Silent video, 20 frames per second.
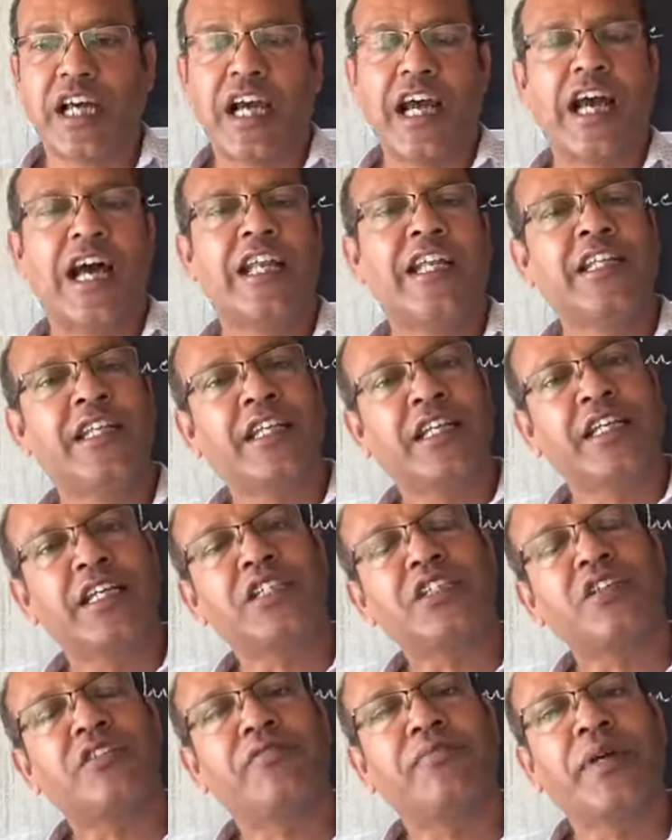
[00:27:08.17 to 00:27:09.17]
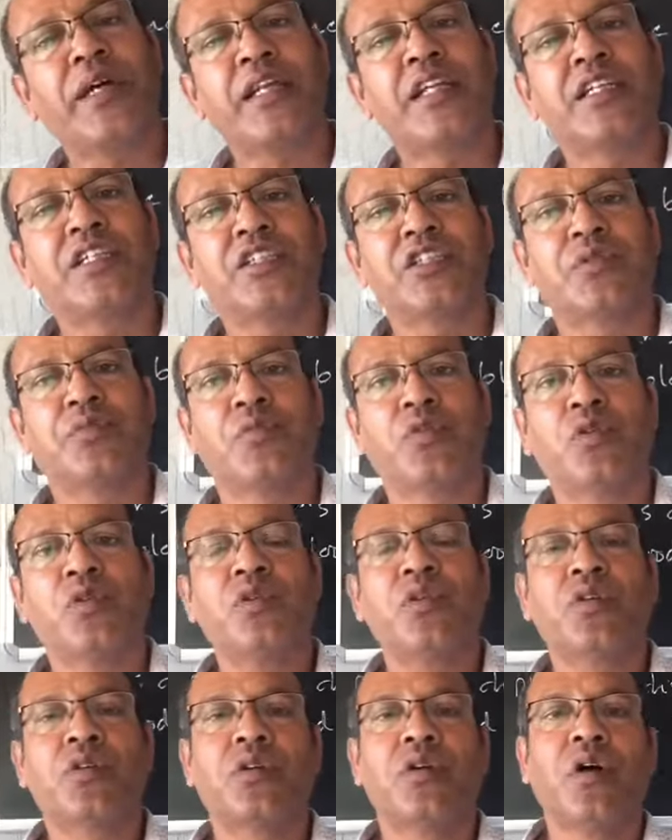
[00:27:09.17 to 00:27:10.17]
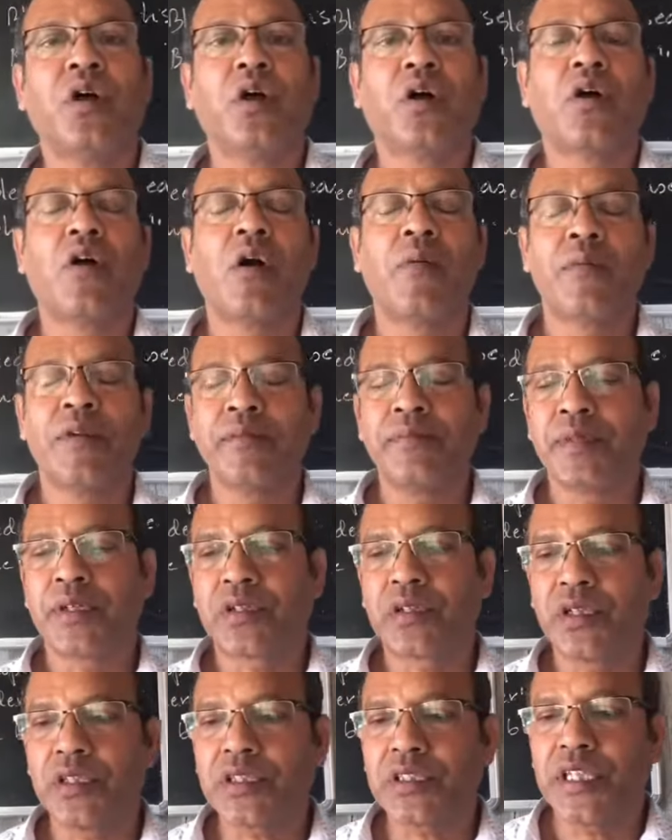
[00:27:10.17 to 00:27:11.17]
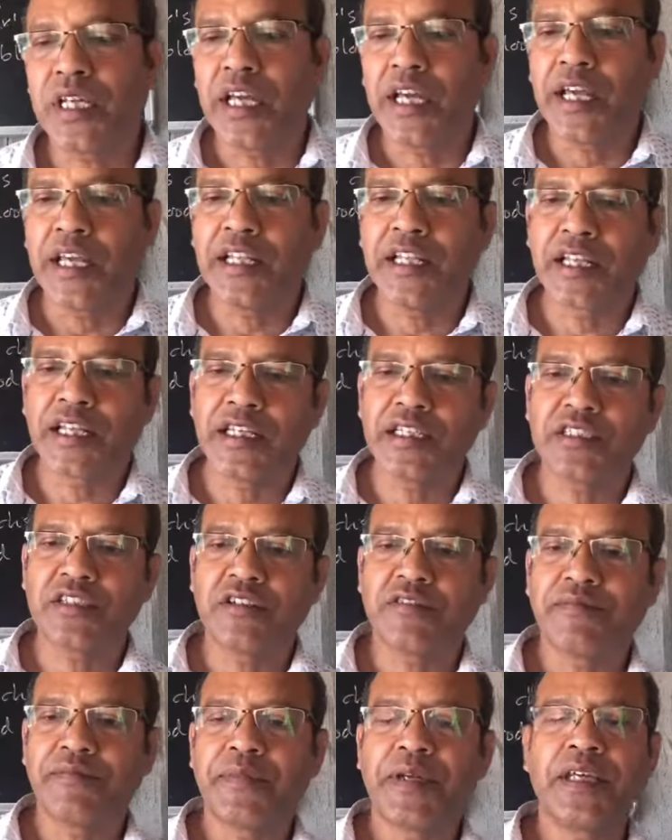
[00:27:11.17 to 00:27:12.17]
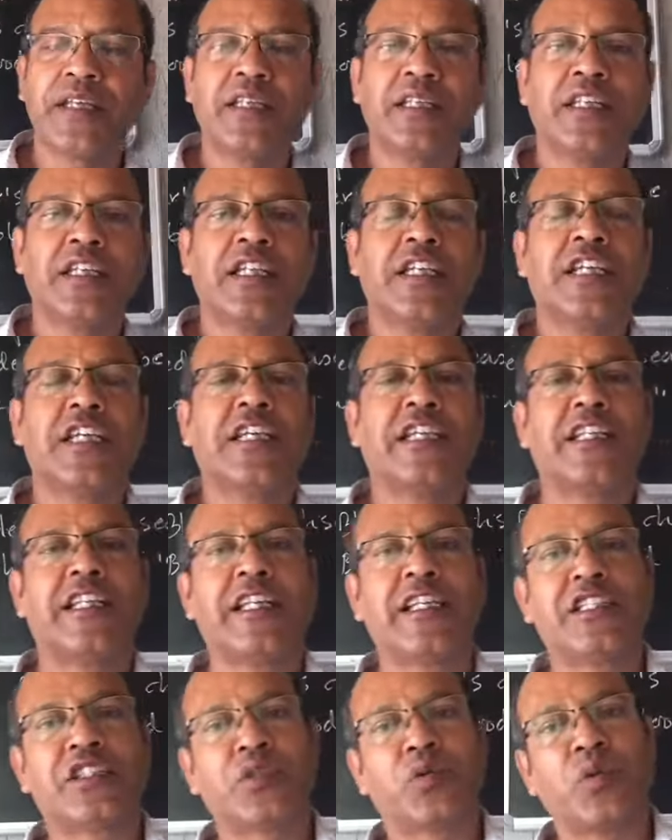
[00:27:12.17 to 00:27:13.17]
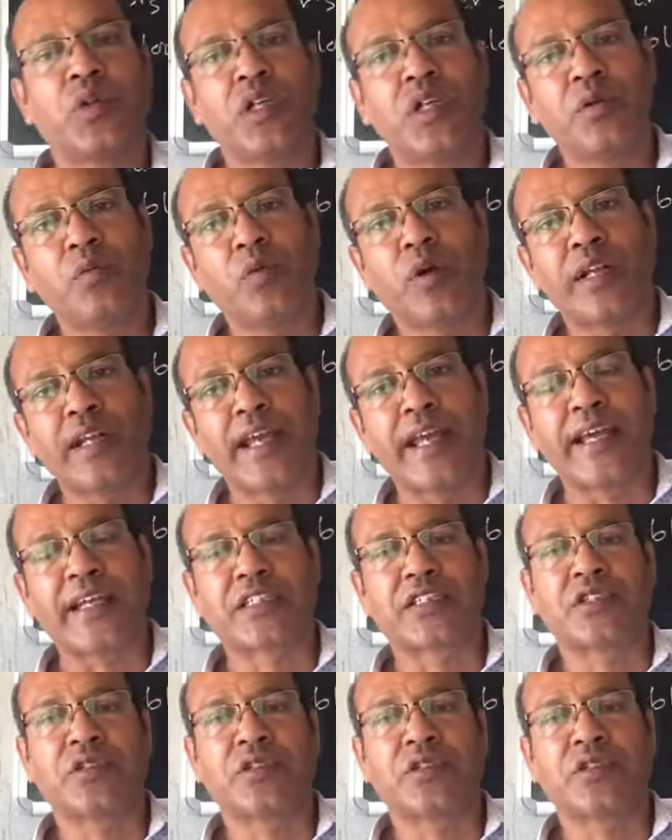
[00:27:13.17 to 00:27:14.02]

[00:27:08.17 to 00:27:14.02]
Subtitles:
and in the case of men it is more common because in the case of men there is only one X,